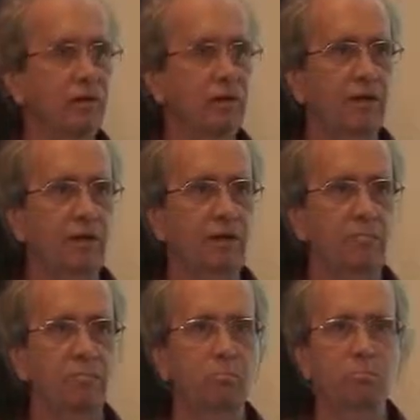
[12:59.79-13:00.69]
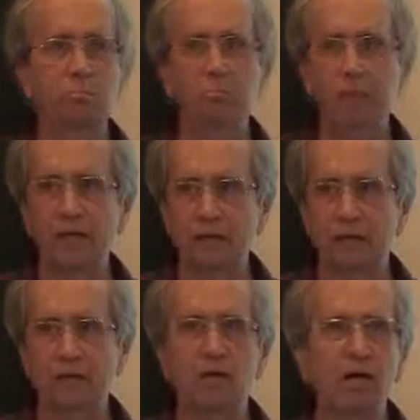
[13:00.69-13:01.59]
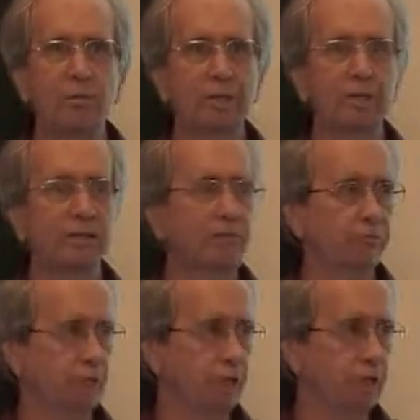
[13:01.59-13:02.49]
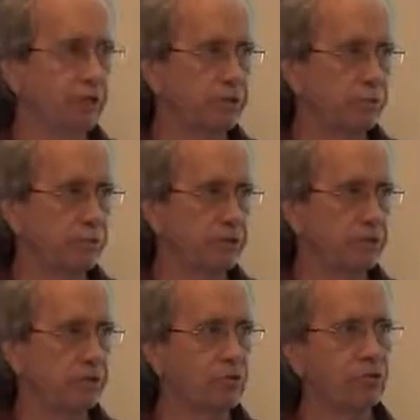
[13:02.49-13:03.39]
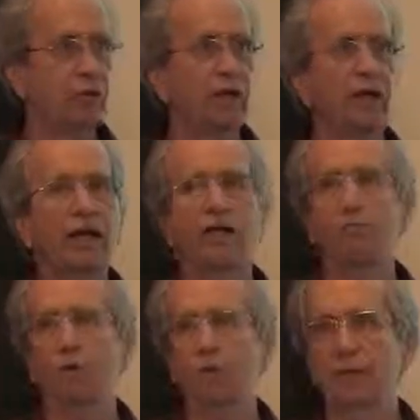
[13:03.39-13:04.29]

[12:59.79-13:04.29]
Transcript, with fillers: they began to accommodate different kinds of processors. And more